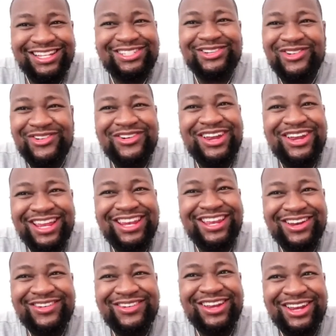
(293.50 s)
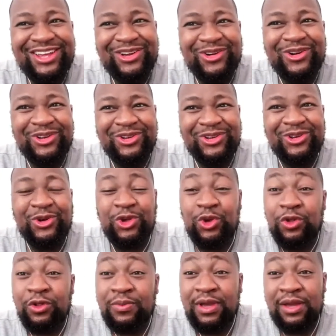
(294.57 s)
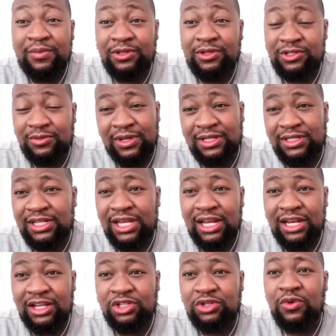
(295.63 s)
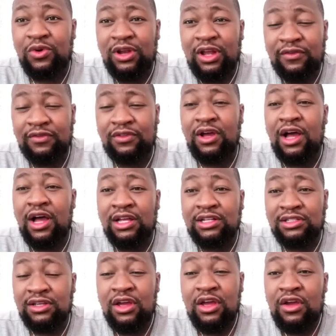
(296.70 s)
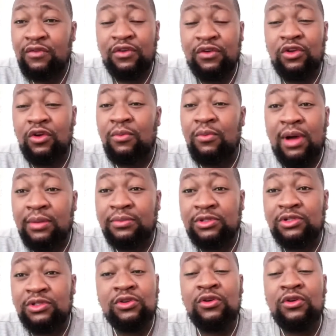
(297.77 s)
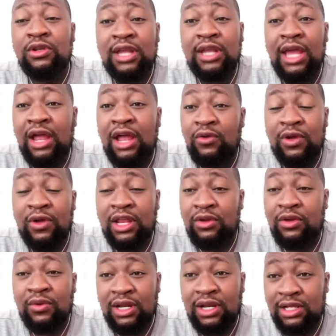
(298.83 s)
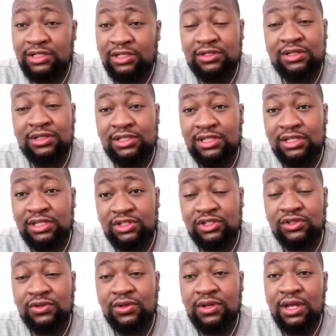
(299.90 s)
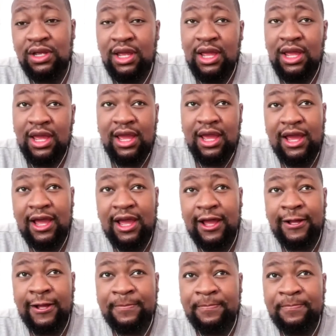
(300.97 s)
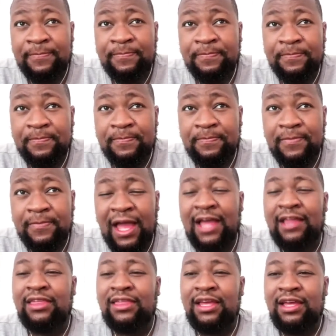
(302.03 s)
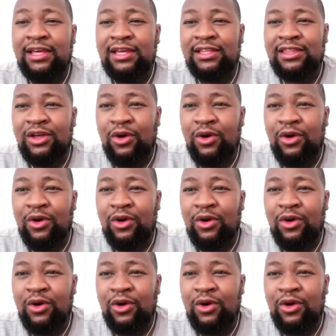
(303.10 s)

really, really good. You'll be able to maintain it. You won't have to ask for your mums or your dad or anyone else to assist you. I think the